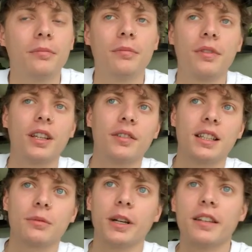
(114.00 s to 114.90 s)
think of it
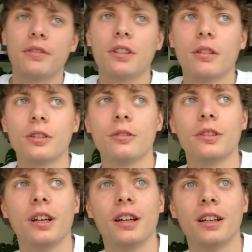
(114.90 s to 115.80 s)
this way, if you go
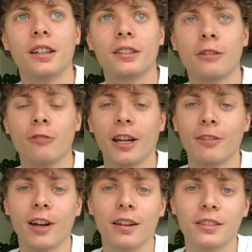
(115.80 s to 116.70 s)
and go running
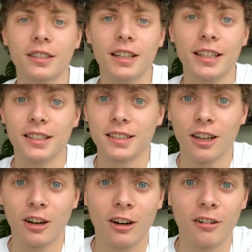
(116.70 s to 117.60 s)
around in the
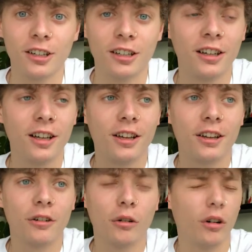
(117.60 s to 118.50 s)
Sahara,
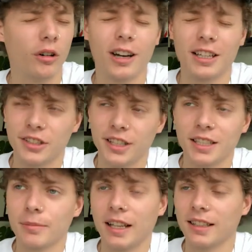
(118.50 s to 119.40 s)
or actually
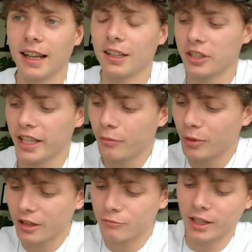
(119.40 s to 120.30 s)
that's a bad analogy. If we
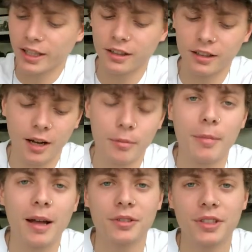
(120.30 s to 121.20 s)
go running up a
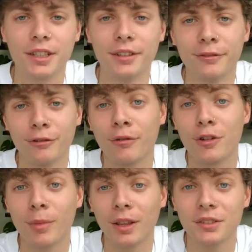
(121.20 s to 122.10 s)
mountain for a
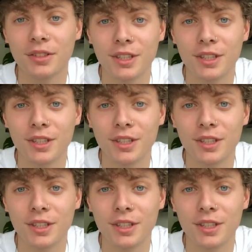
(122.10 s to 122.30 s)
few months,